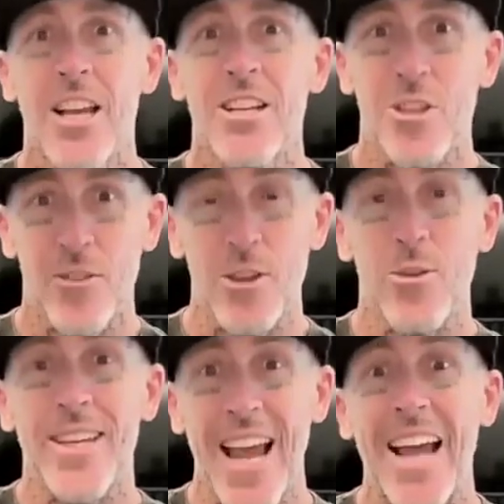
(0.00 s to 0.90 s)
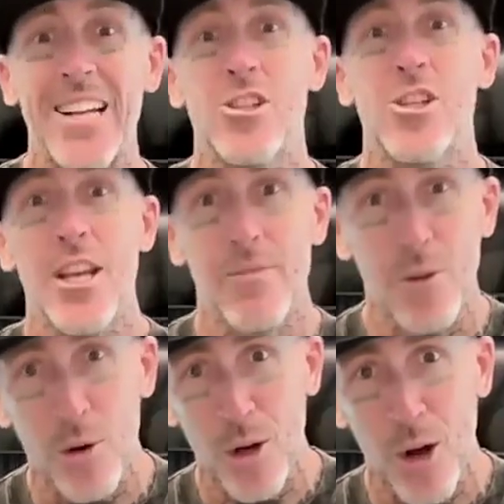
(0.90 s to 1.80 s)
so that you can achieve
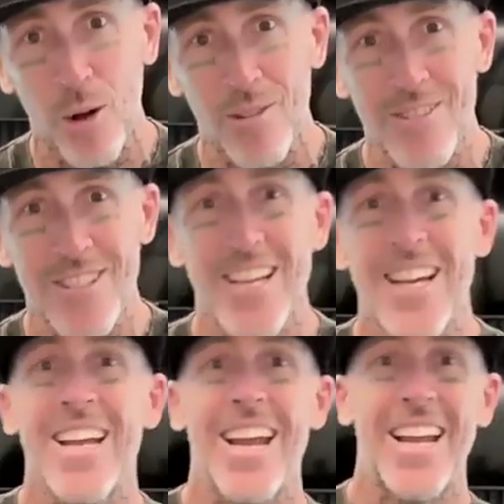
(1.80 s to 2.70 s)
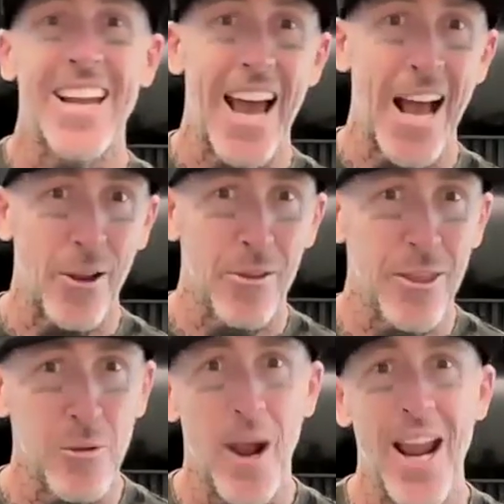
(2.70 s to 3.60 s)
your goals in a
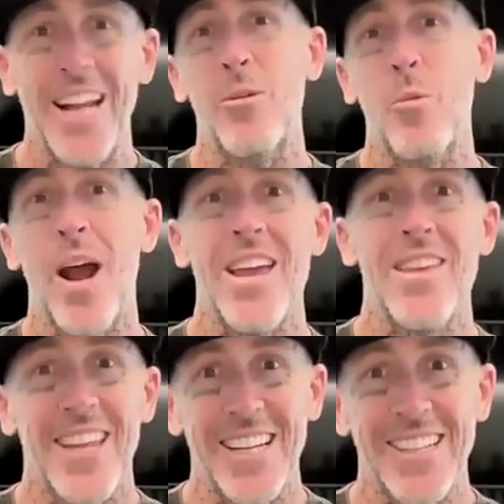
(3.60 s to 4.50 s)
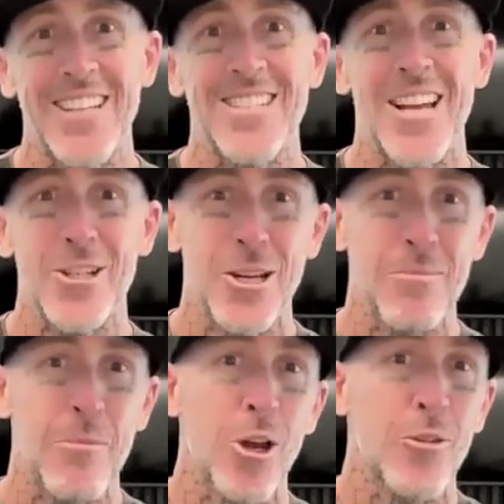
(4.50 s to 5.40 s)
healthy way, in a way that it does actually
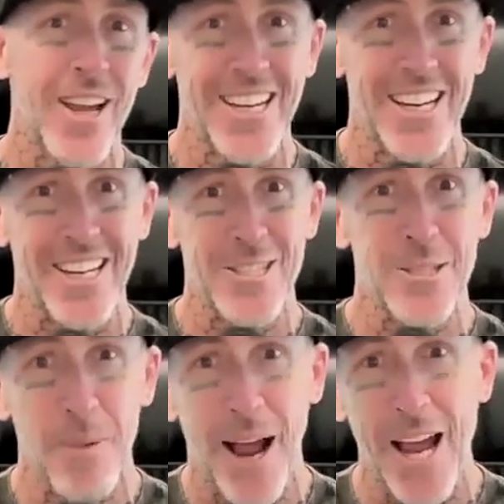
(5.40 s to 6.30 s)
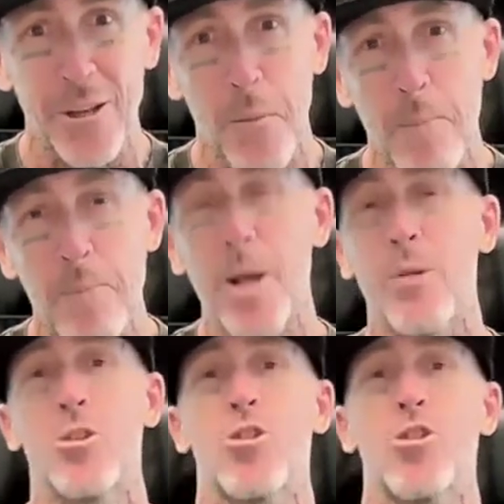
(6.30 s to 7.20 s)
motivate and inspire you,
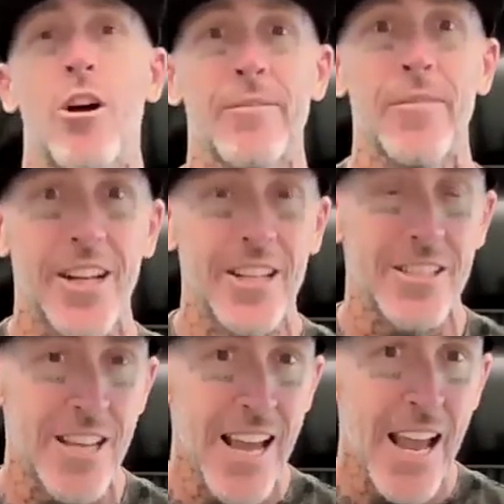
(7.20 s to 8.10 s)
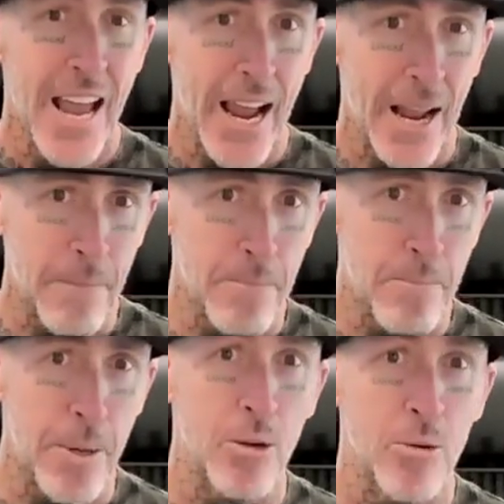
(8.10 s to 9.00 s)
build your confidence, and
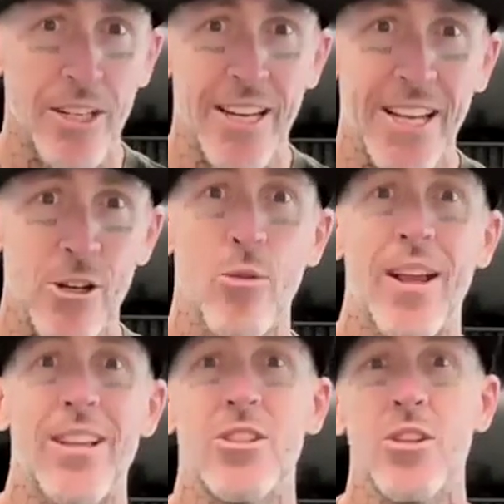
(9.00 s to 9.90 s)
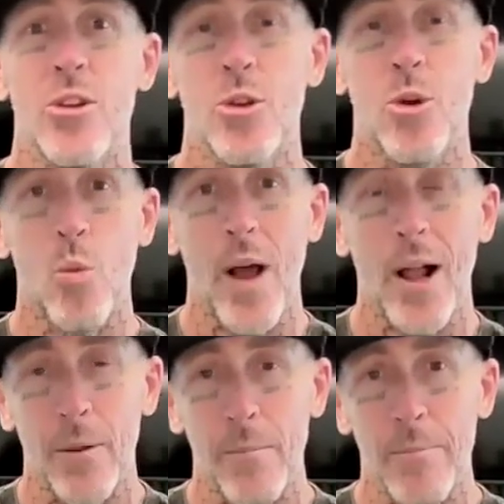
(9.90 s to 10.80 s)
build and increase your
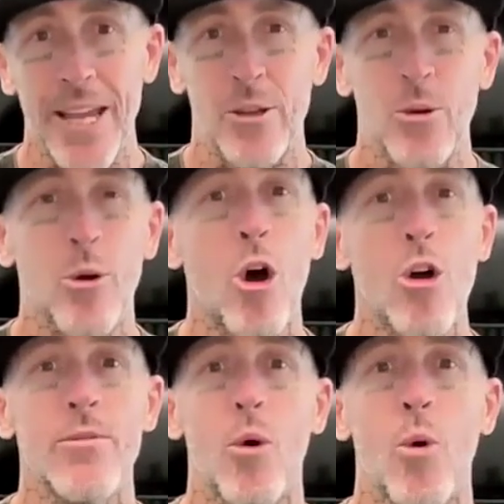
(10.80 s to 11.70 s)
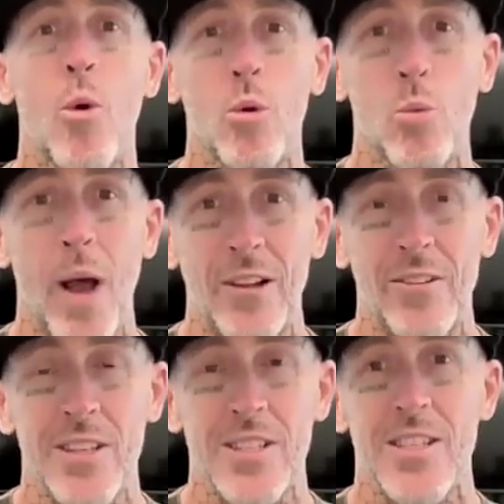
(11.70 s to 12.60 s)
well-being, your overall
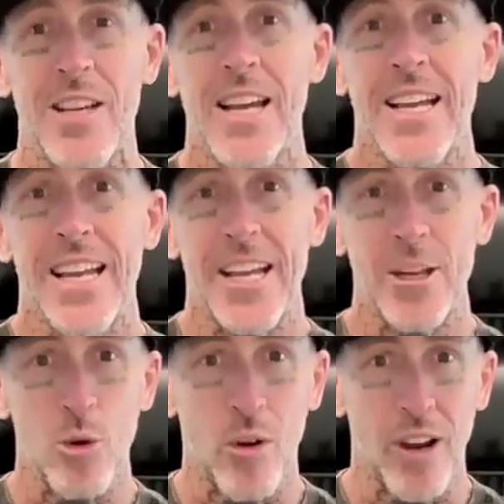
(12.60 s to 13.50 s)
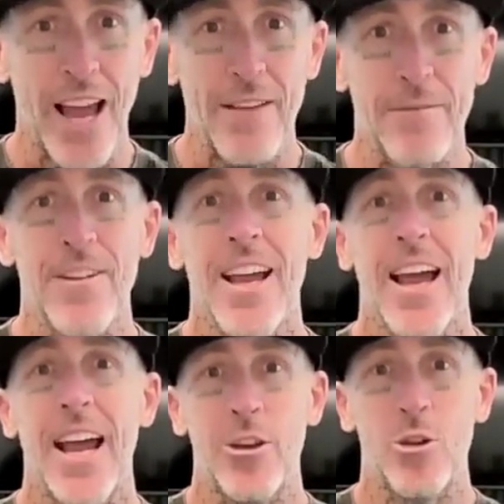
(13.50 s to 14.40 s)
wellness in your life,
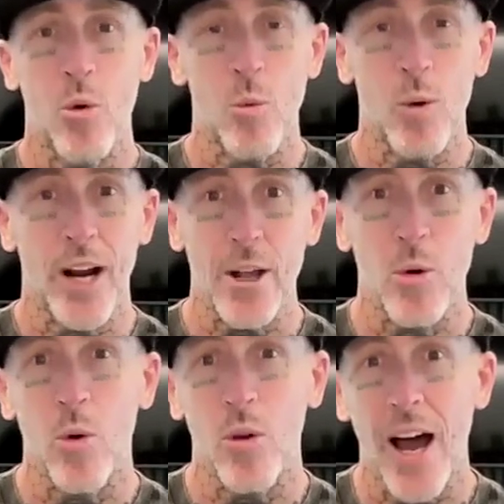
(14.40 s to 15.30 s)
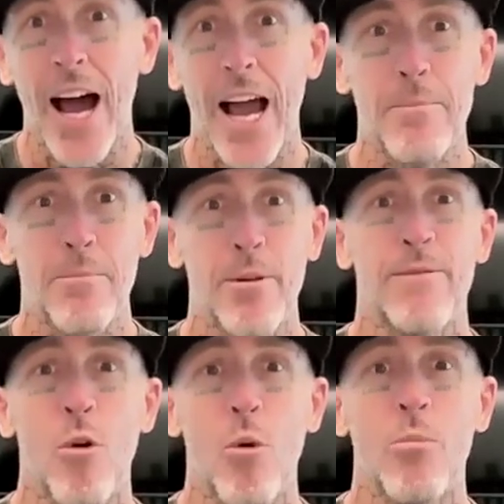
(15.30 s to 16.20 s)
and your what I call a high
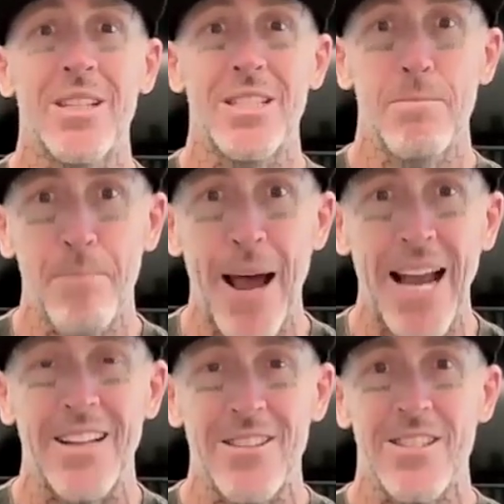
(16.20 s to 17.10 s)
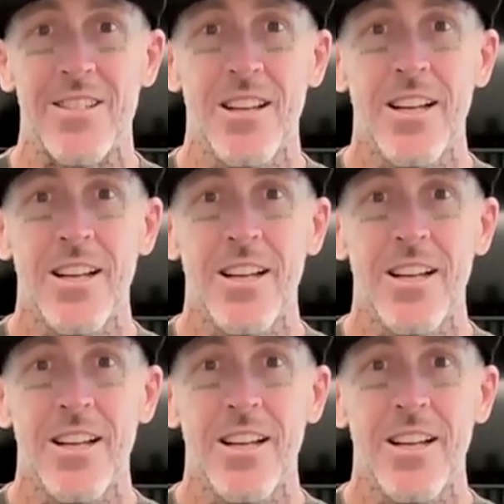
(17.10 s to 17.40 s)
performance balance.